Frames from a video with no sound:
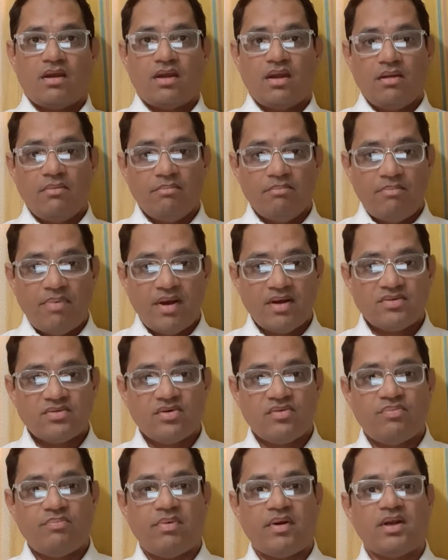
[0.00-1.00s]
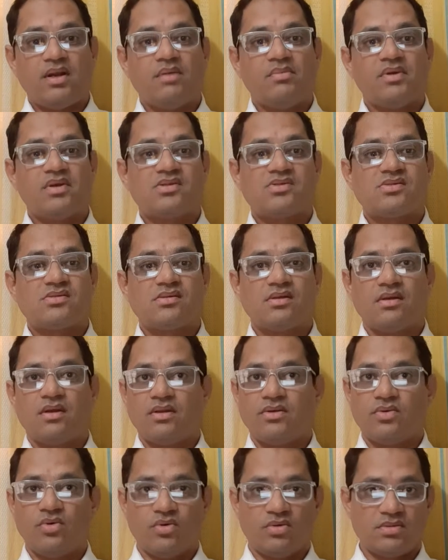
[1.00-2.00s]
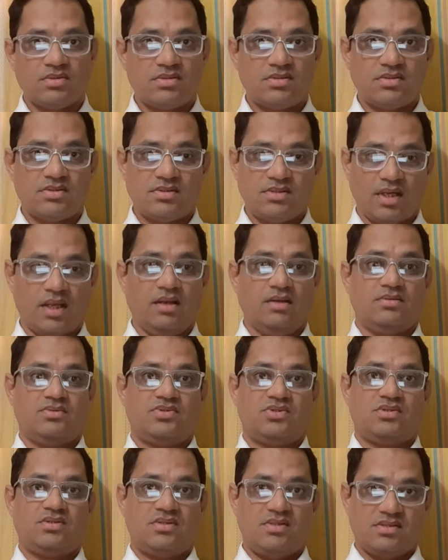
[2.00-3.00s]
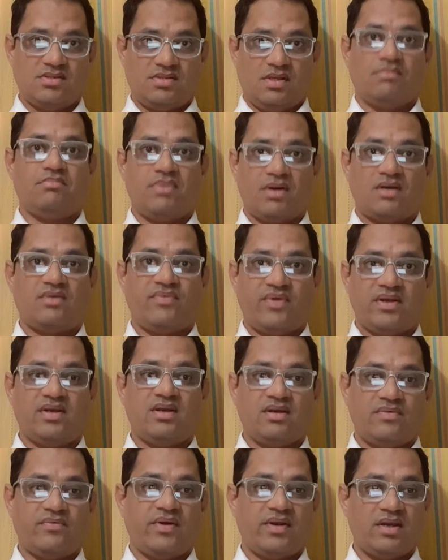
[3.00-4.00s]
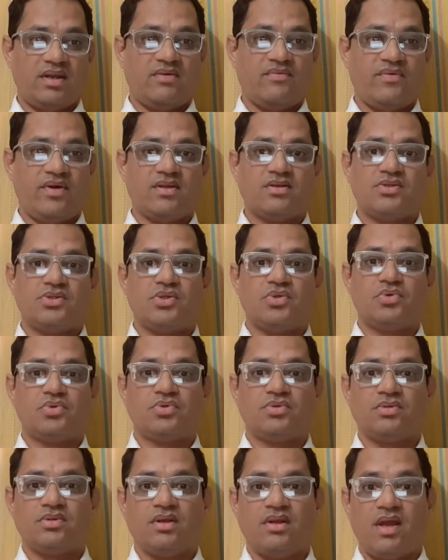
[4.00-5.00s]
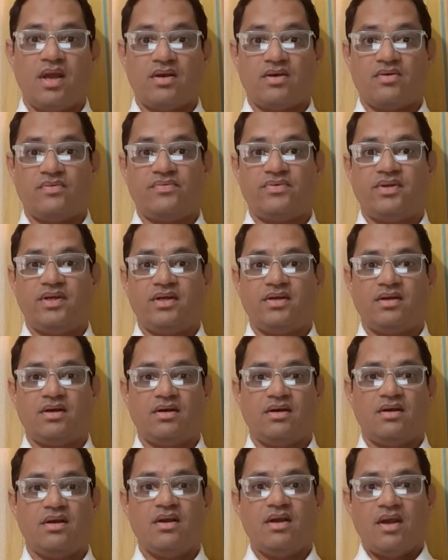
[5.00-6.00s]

Impact of pandemic is still unknown till December 2021 due to lack of data